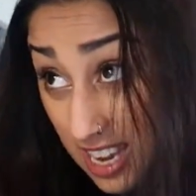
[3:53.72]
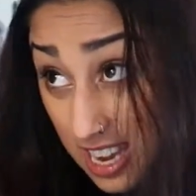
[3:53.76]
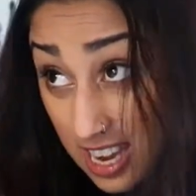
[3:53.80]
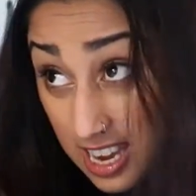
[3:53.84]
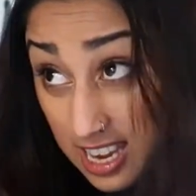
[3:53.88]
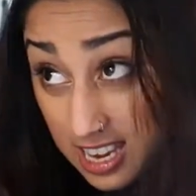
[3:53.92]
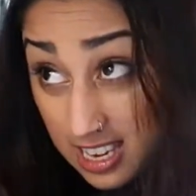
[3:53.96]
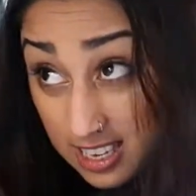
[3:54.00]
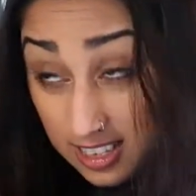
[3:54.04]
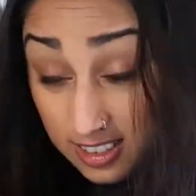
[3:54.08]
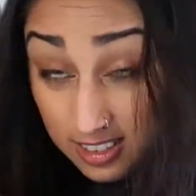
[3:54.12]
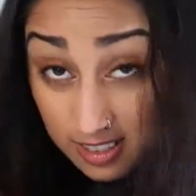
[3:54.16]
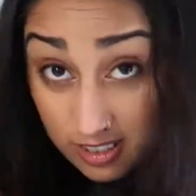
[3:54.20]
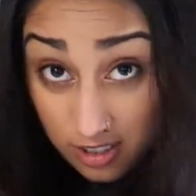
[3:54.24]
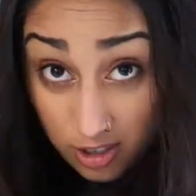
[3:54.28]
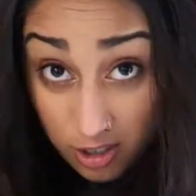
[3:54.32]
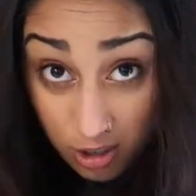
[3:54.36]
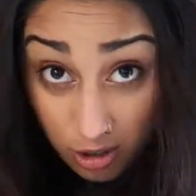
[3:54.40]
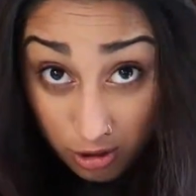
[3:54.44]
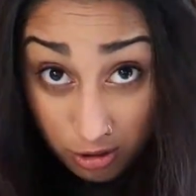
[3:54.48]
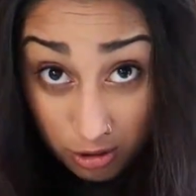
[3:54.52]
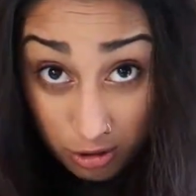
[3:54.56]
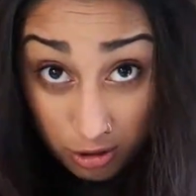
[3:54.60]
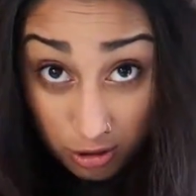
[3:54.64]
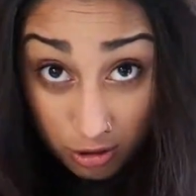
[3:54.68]

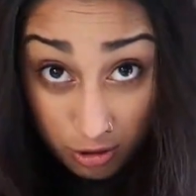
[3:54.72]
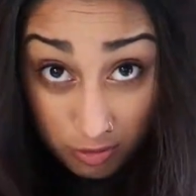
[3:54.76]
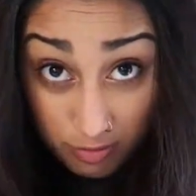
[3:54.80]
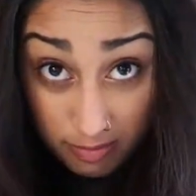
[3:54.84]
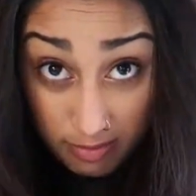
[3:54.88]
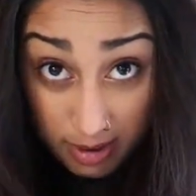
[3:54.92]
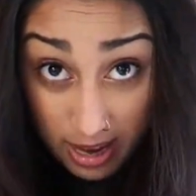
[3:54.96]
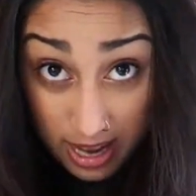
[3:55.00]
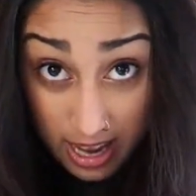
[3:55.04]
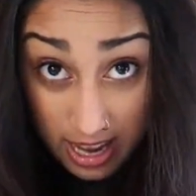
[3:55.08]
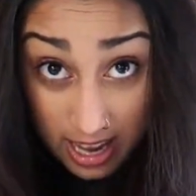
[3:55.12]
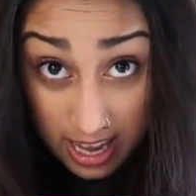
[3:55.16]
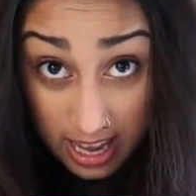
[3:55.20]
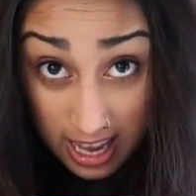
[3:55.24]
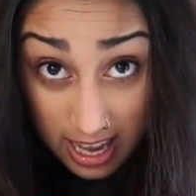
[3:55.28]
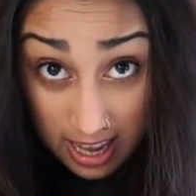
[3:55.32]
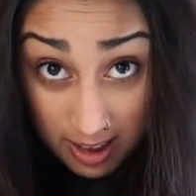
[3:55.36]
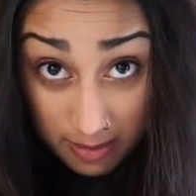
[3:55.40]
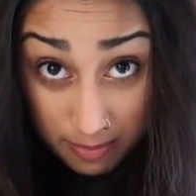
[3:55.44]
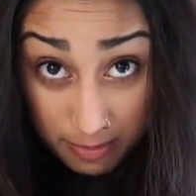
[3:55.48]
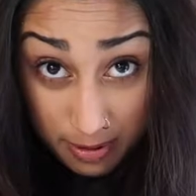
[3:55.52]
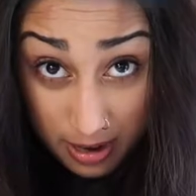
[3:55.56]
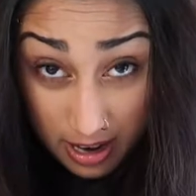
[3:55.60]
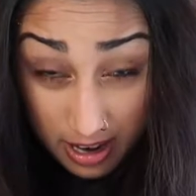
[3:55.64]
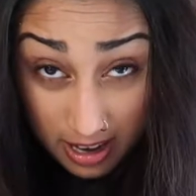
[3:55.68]
into my
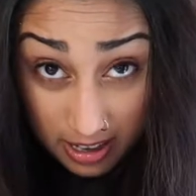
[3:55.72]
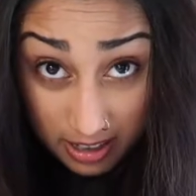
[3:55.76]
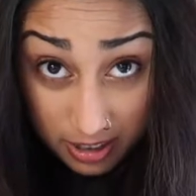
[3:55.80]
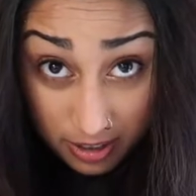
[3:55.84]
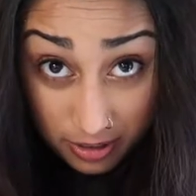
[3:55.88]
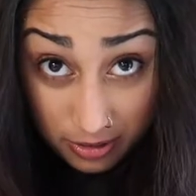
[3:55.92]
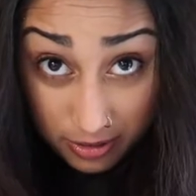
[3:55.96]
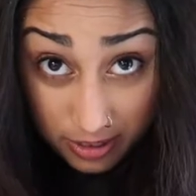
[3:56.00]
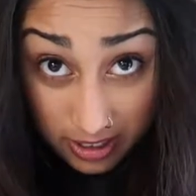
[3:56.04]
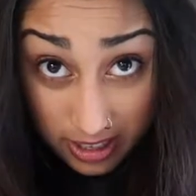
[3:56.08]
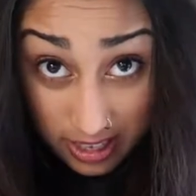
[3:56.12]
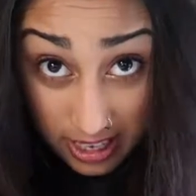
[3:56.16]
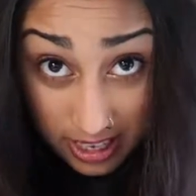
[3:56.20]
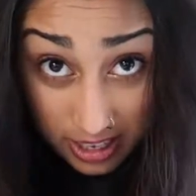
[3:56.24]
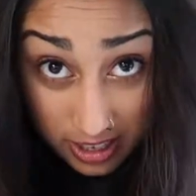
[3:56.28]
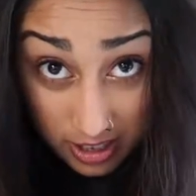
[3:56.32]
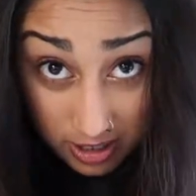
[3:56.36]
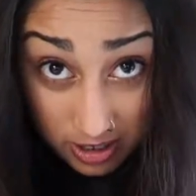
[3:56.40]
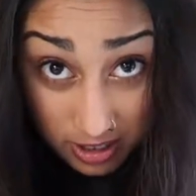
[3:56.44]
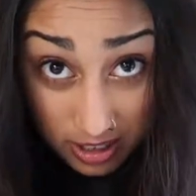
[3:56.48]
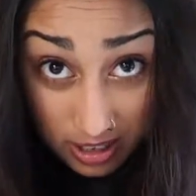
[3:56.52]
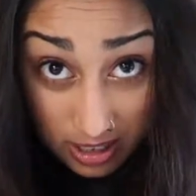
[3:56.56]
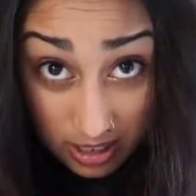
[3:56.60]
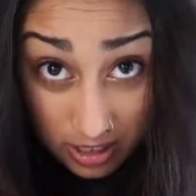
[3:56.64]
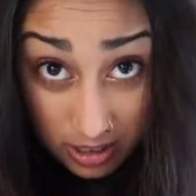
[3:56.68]
hair path over there
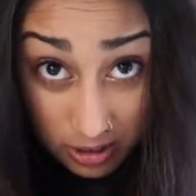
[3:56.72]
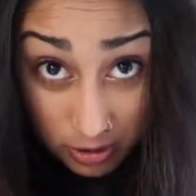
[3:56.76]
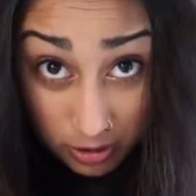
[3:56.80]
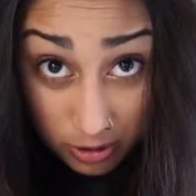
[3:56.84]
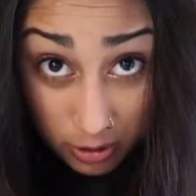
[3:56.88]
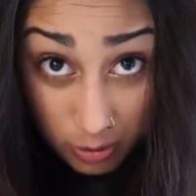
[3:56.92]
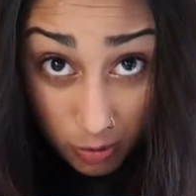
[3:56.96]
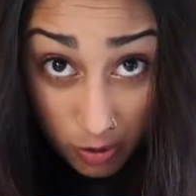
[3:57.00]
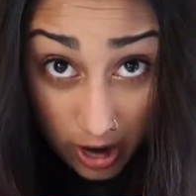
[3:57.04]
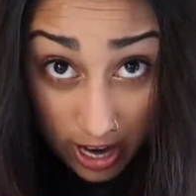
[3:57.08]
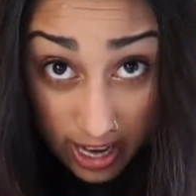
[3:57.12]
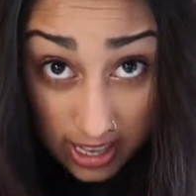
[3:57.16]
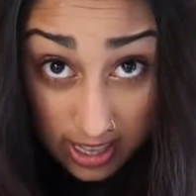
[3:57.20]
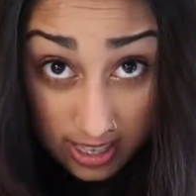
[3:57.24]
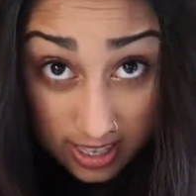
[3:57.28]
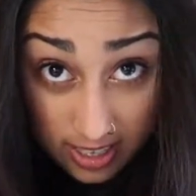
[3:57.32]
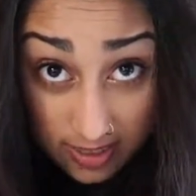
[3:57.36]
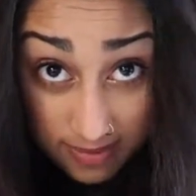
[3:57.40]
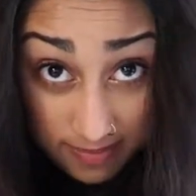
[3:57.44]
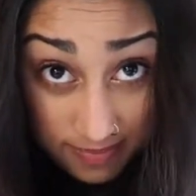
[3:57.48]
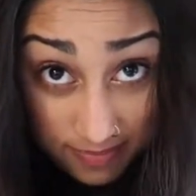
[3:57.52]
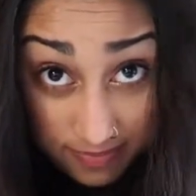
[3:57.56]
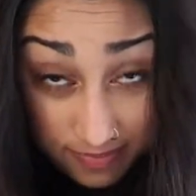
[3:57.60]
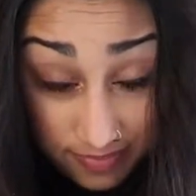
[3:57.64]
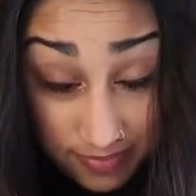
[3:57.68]
so that it looks white.
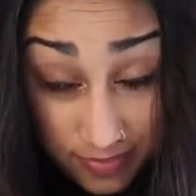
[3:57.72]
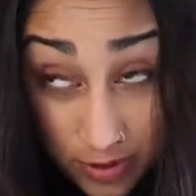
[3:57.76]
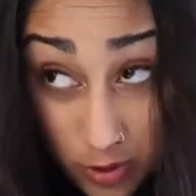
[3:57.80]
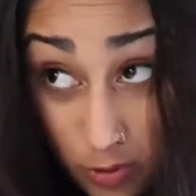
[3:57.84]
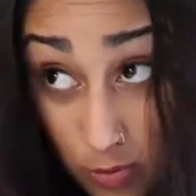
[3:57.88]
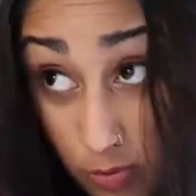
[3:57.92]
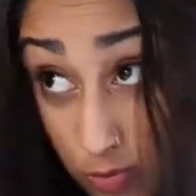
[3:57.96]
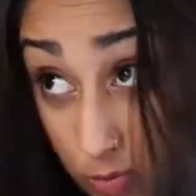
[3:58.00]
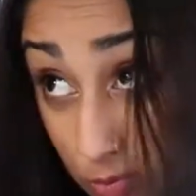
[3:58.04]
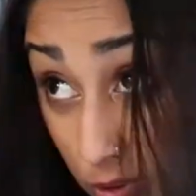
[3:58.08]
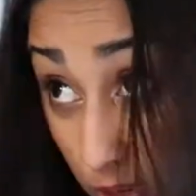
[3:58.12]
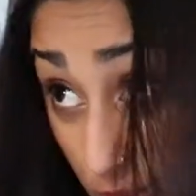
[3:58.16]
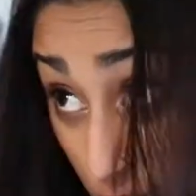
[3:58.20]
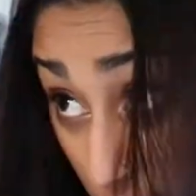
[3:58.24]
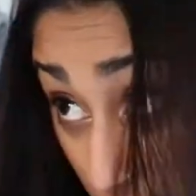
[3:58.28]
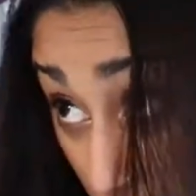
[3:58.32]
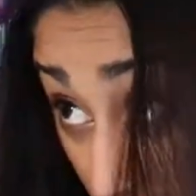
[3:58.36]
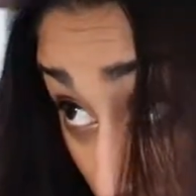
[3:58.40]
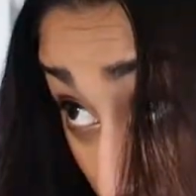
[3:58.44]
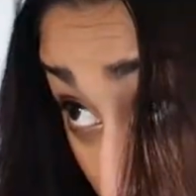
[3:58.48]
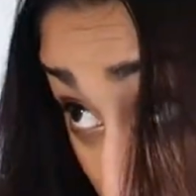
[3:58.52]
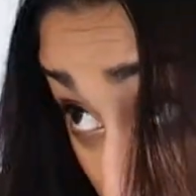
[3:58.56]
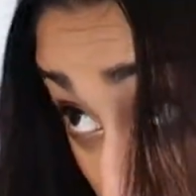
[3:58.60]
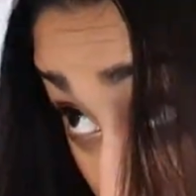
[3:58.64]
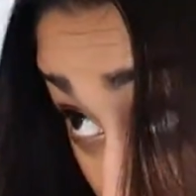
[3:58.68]
We're
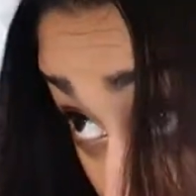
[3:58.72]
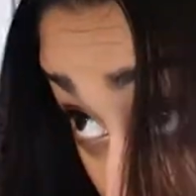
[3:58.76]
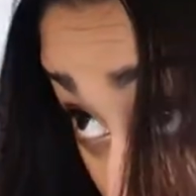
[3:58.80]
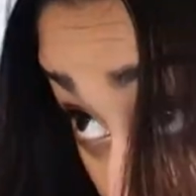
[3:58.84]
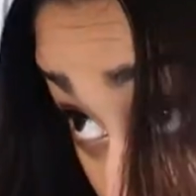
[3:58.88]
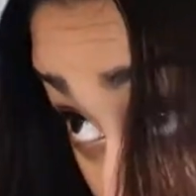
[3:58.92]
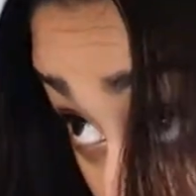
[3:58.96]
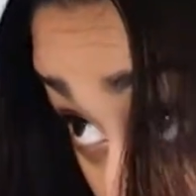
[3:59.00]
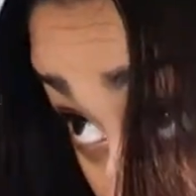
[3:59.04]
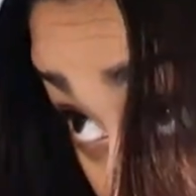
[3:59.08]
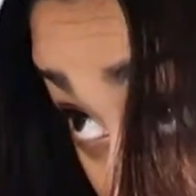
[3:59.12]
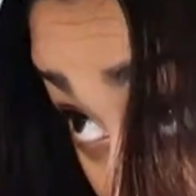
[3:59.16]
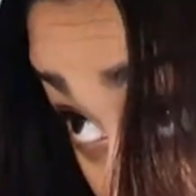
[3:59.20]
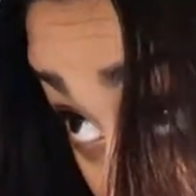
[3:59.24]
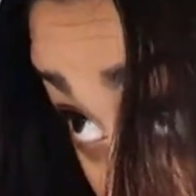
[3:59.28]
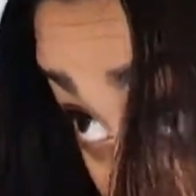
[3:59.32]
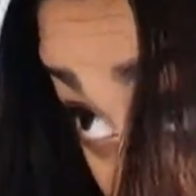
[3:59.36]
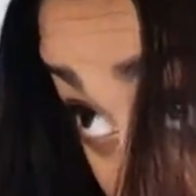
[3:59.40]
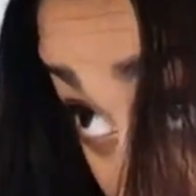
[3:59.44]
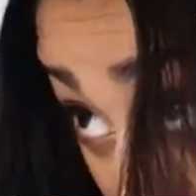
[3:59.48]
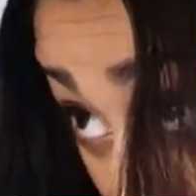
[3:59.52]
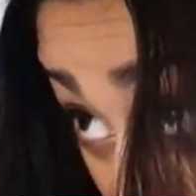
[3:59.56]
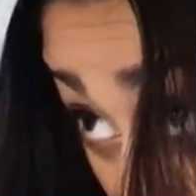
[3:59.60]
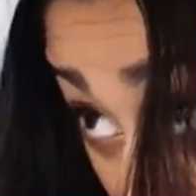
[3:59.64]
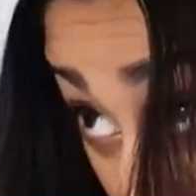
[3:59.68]
okay with that
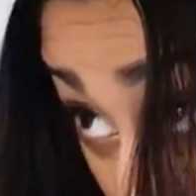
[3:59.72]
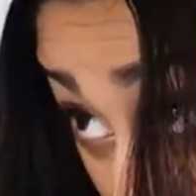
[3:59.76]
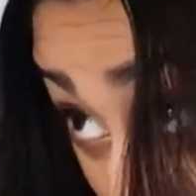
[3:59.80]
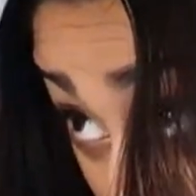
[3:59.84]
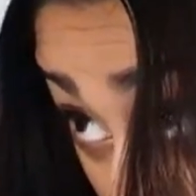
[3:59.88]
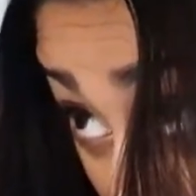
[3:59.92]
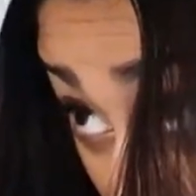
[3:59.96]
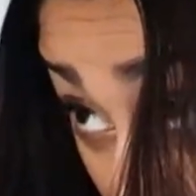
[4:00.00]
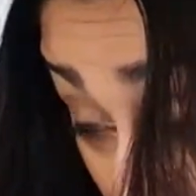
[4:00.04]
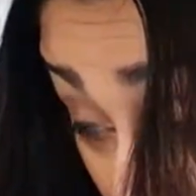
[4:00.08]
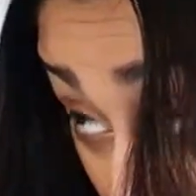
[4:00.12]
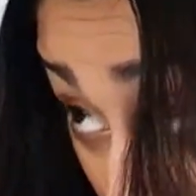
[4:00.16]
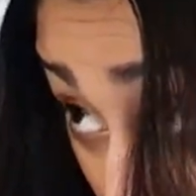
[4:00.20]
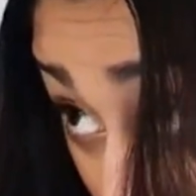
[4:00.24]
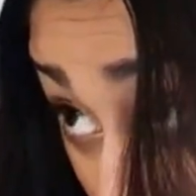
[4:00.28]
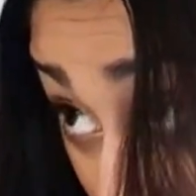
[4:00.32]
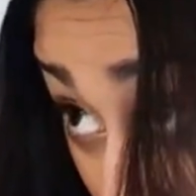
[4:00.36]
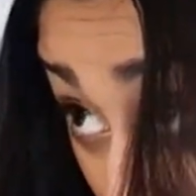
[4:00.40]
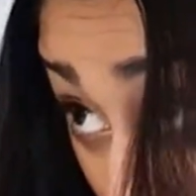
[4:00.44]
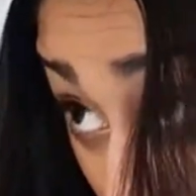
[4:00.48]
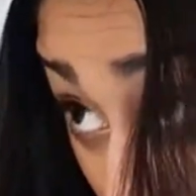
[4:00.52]
because it will